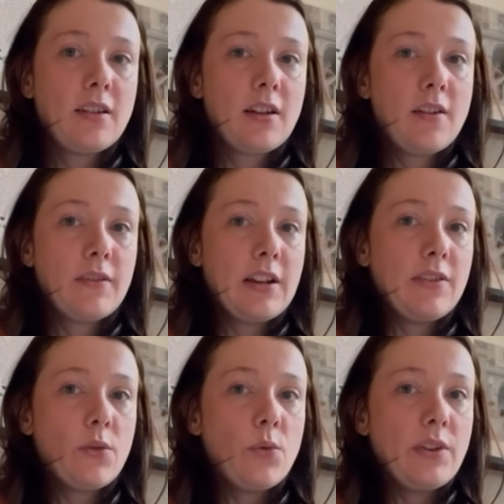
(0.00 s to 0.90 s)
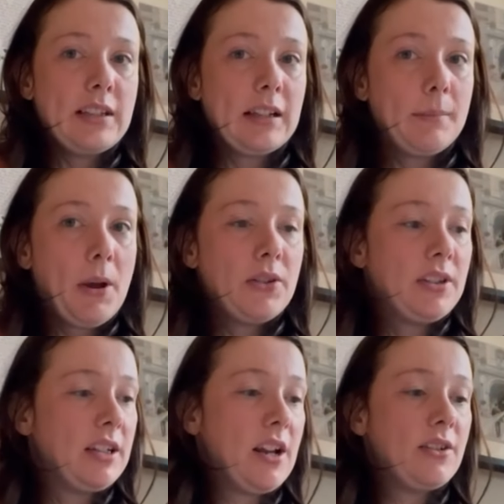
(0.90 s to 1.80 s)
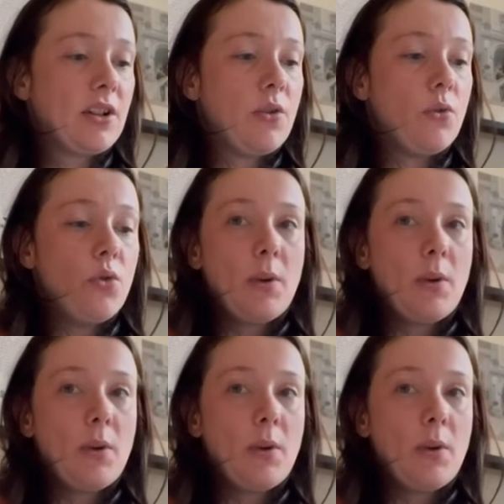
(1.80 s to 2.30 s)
hopefully all these little post-it notes are all